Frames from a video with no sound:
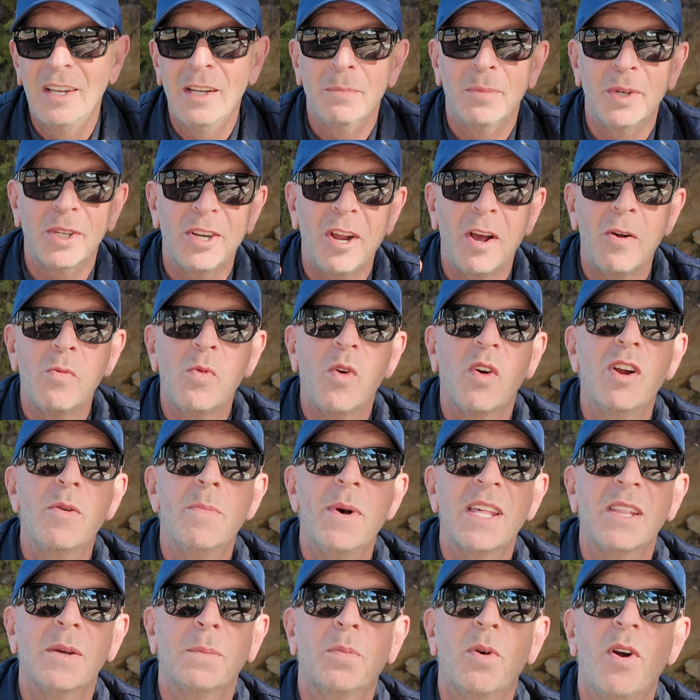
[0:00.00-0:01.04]
But don't worry
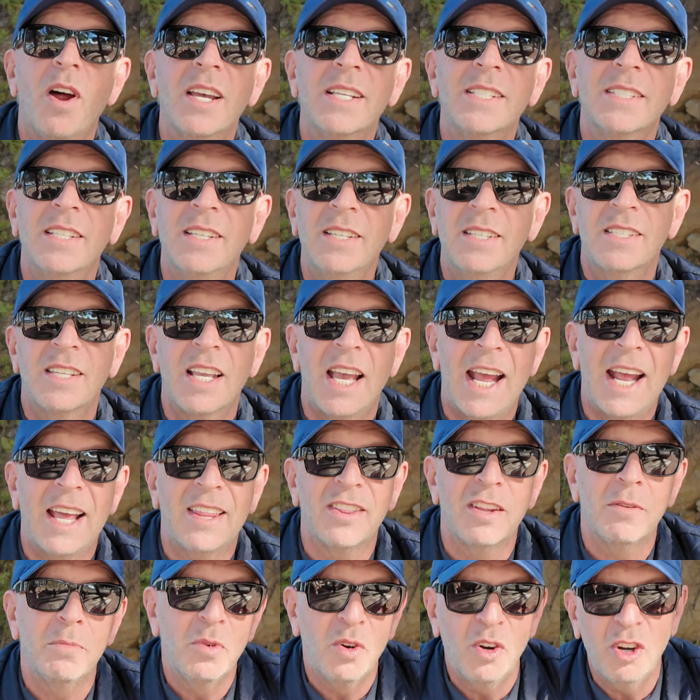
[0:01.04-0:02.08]
about the prices at
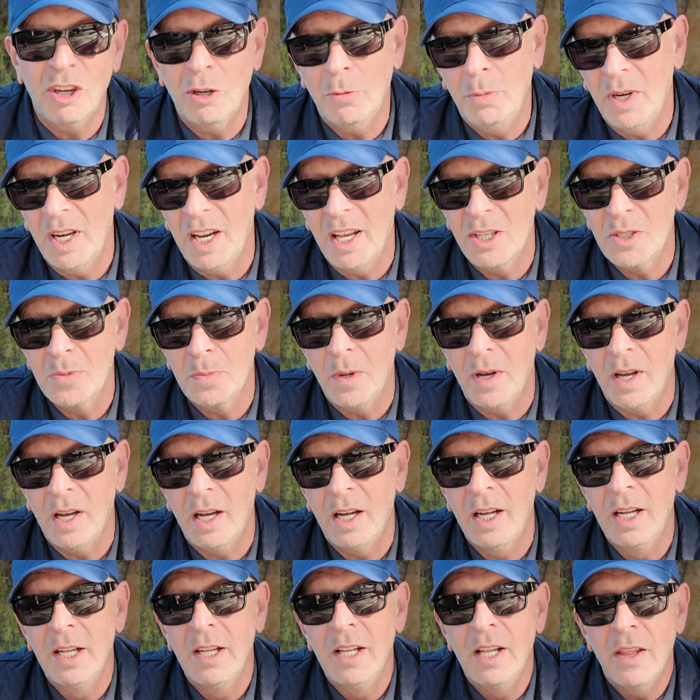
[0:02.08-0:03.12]
the Marika and Me Lounge
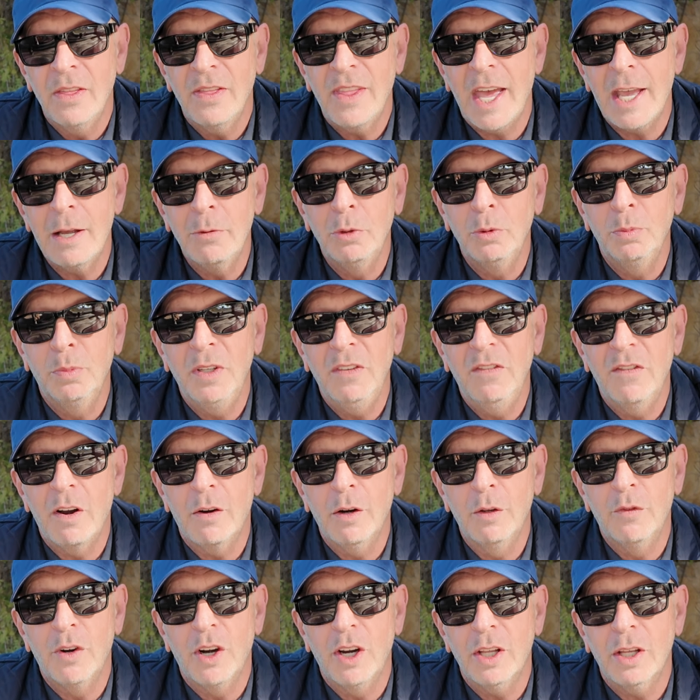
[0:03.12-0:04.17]
bar. They will be
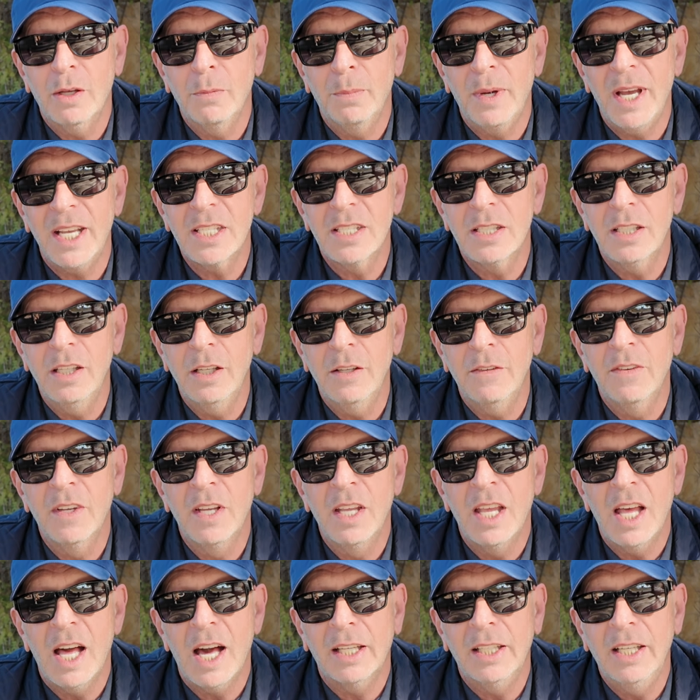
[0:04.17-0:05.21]
very, very competitive
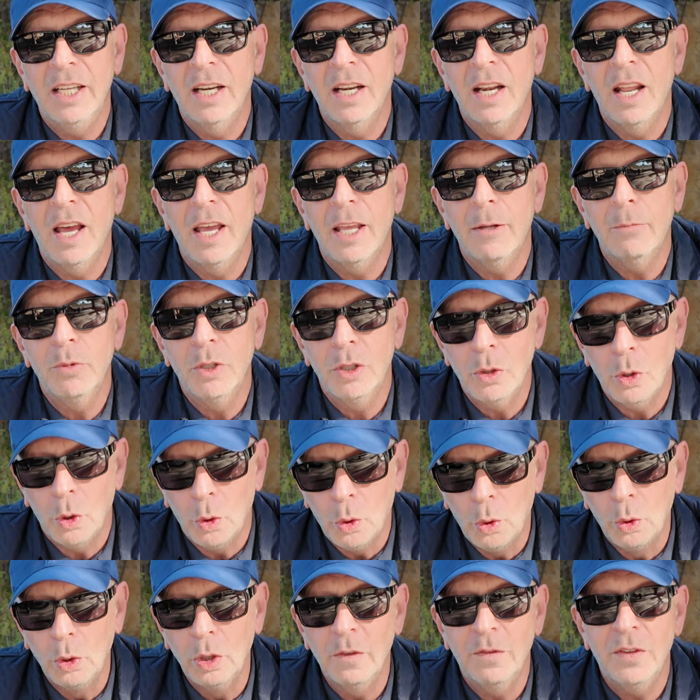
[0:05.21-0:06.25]
and in line with
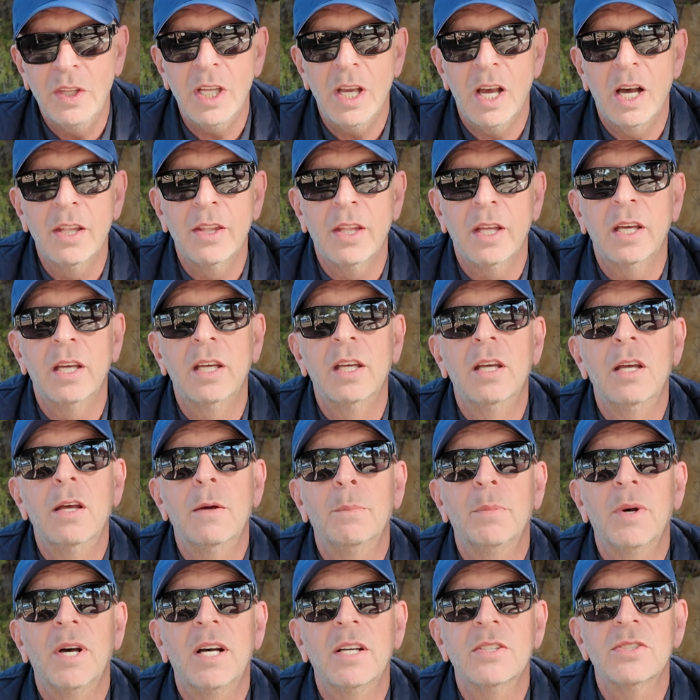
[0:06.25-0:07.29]
all of the other
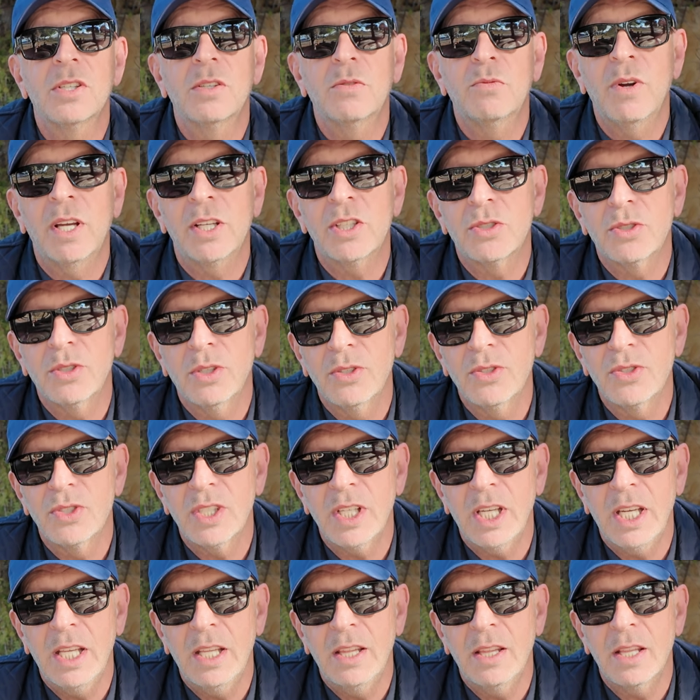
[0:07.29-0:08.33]
bars and restaurants
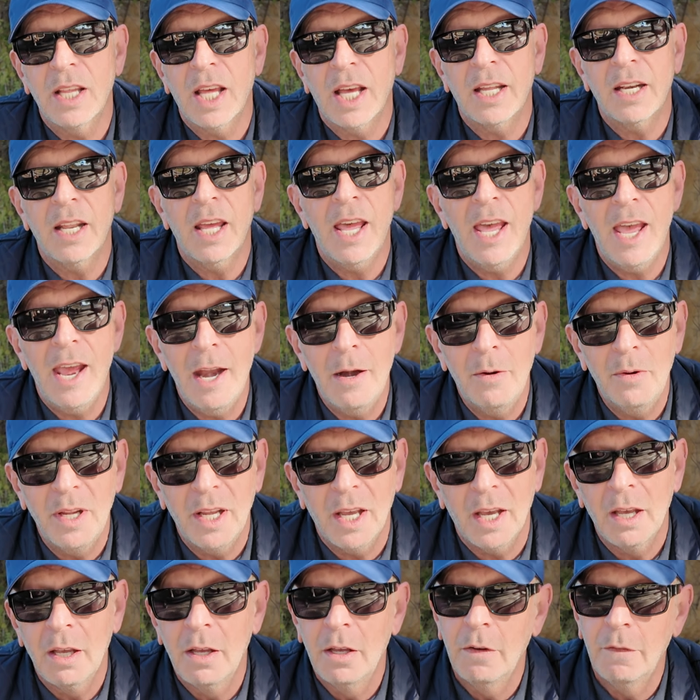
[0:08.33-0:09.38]
in that
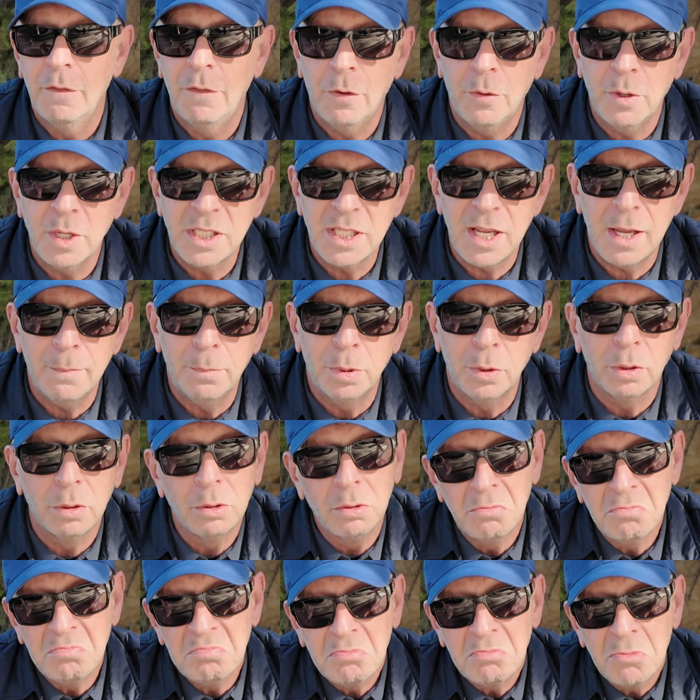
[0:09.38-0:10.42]
area. For example,
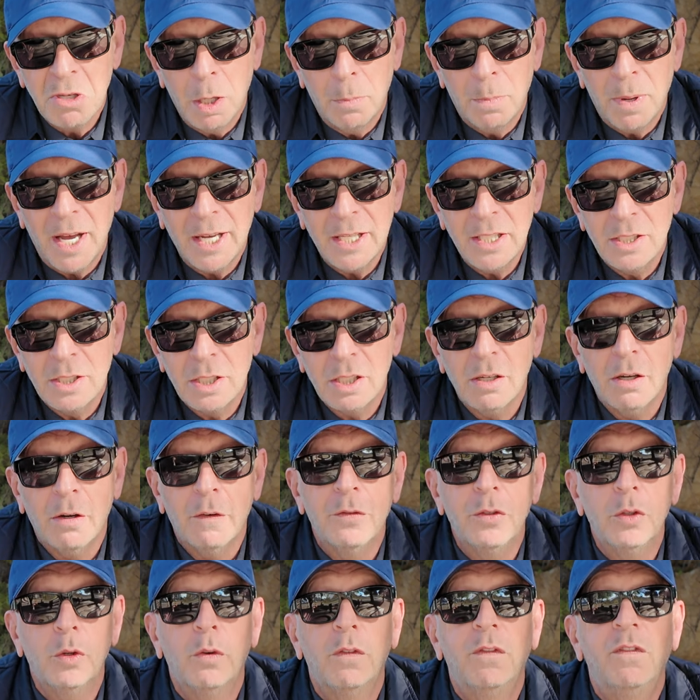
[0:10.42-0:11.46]
a pint
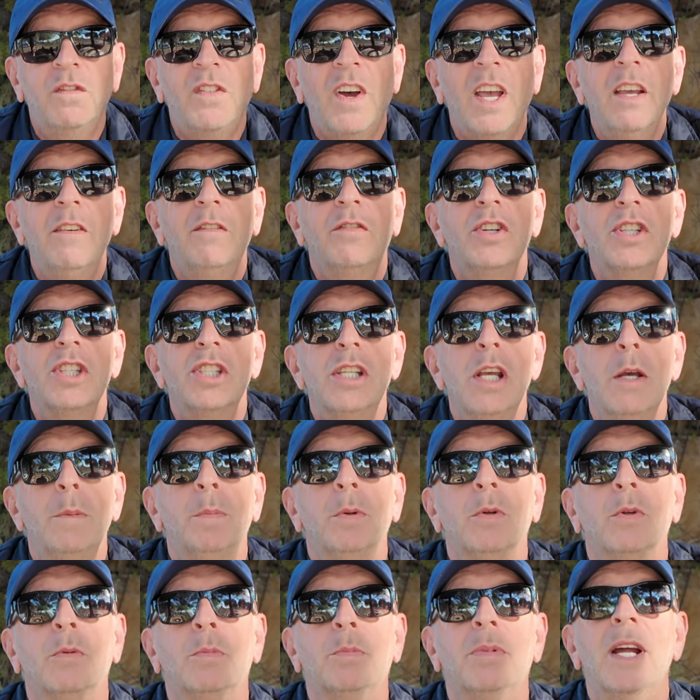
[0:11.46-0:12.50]
of your favourite
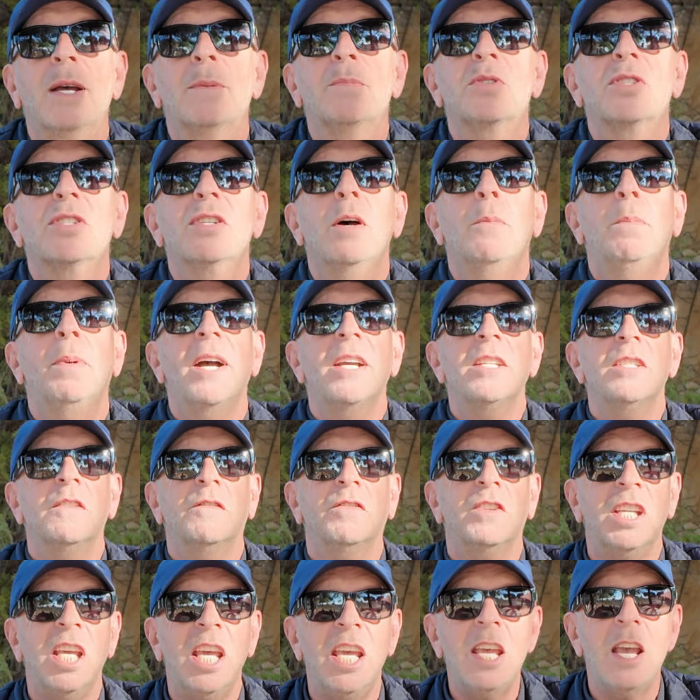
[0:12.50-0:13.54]
tipple, perhaps a pint
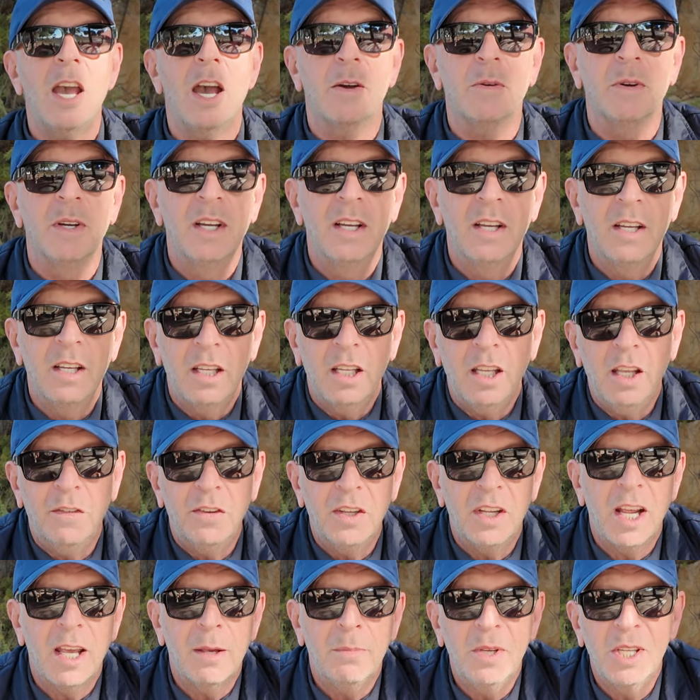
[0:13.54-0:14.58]
of Keo, if
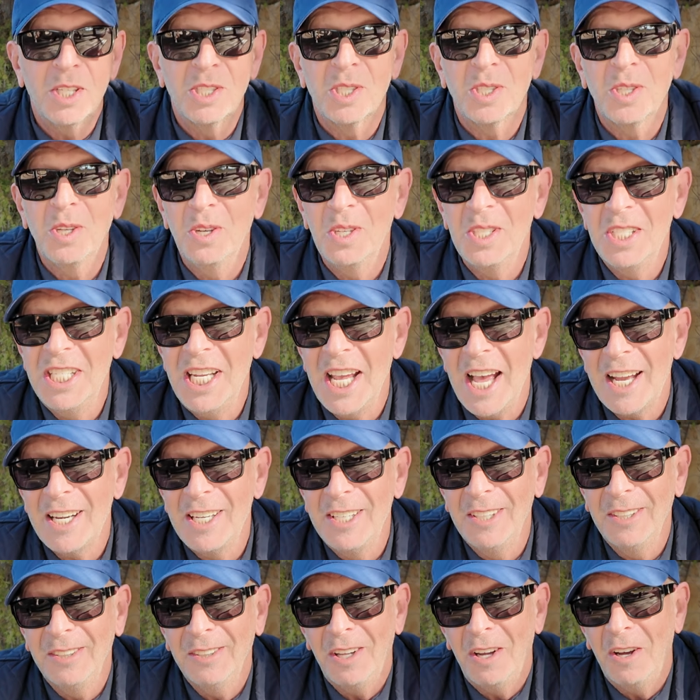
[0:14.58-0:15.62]
your name is Sir
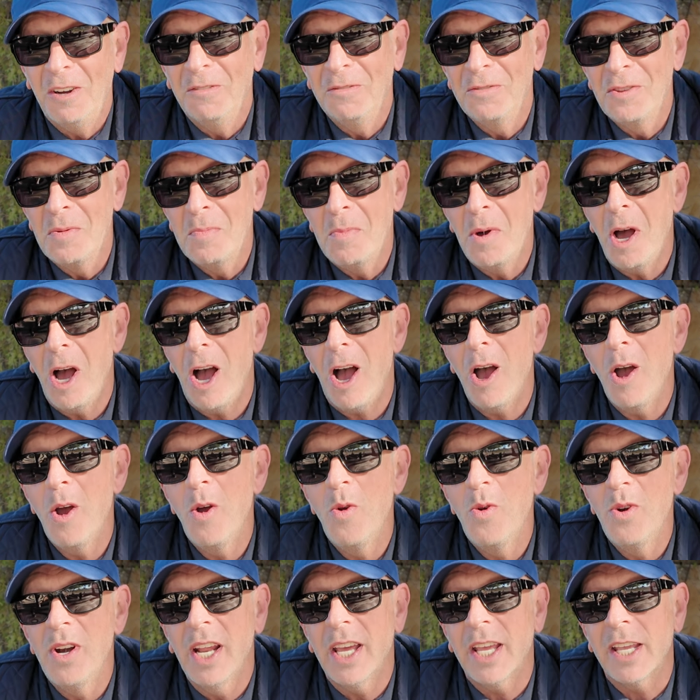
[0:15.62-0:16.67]
Daniel of the
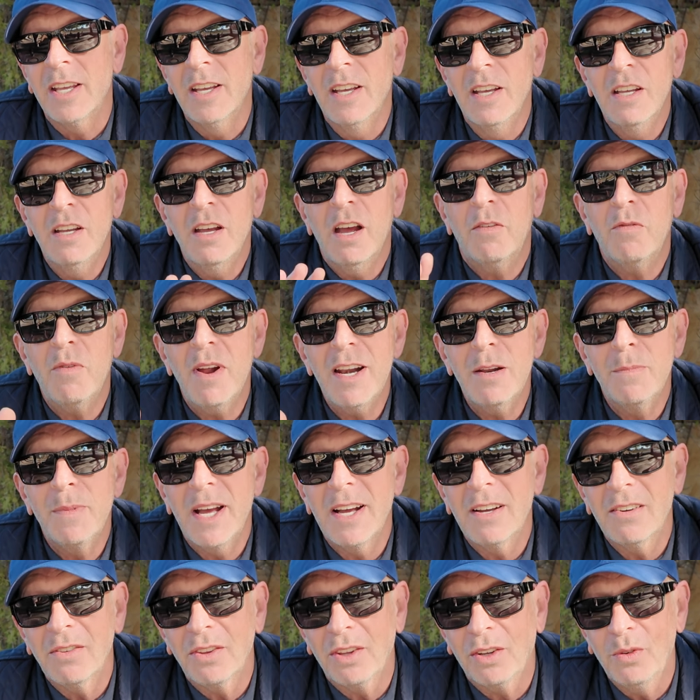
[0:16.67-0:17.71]
Mahoney, around
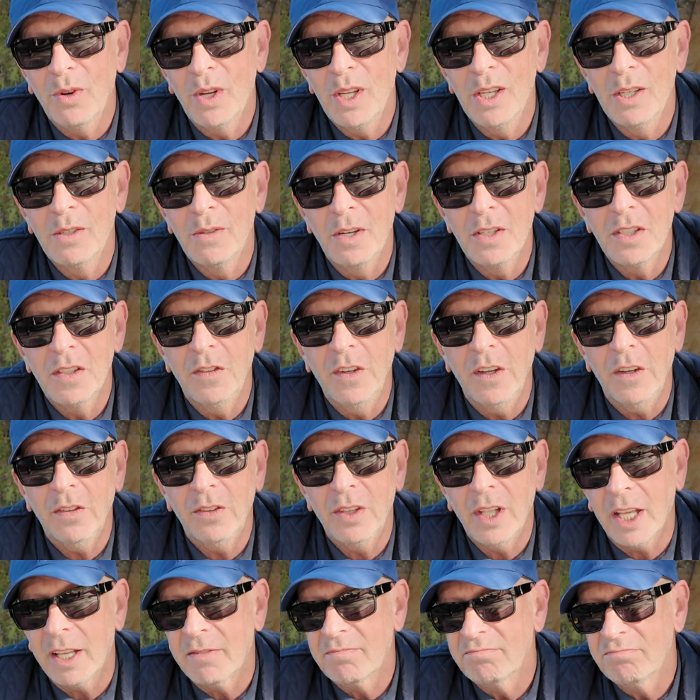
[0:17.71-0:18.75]
about
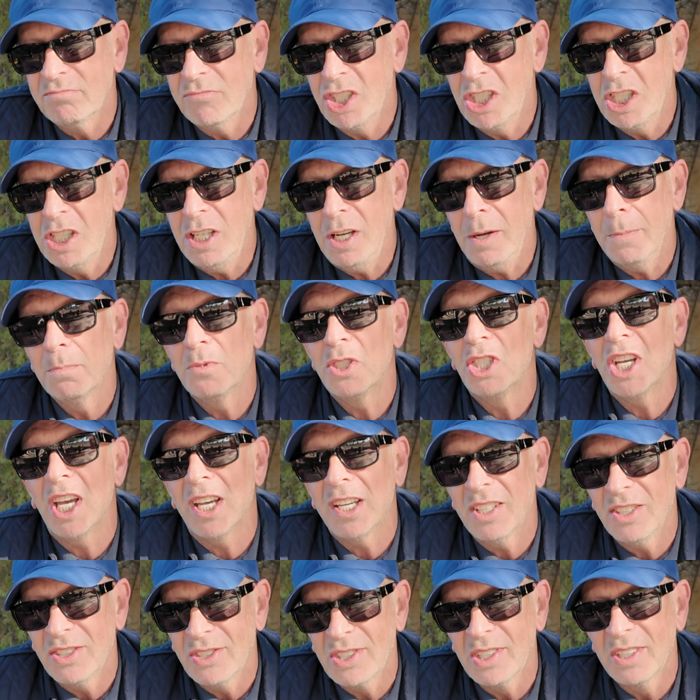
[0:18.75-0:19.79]
€3.50. Chump
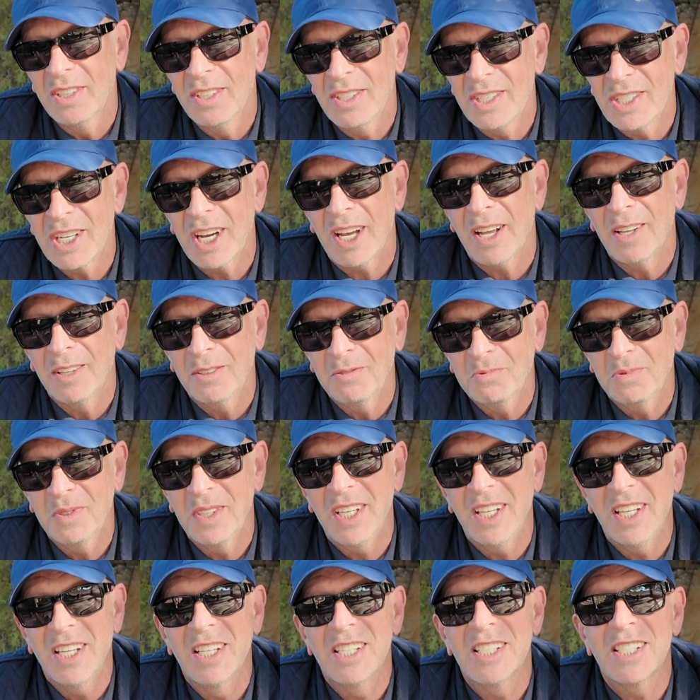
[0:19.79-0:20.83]
change, shall
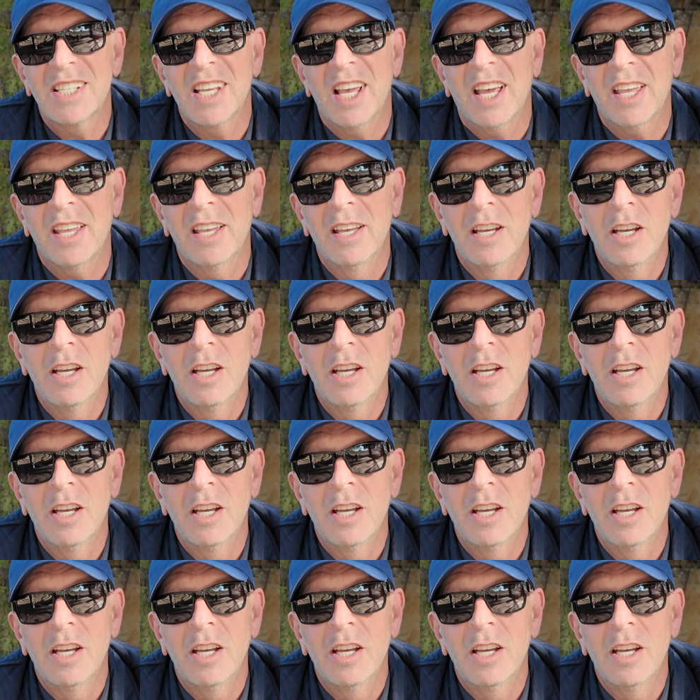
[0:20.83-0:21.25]
we say.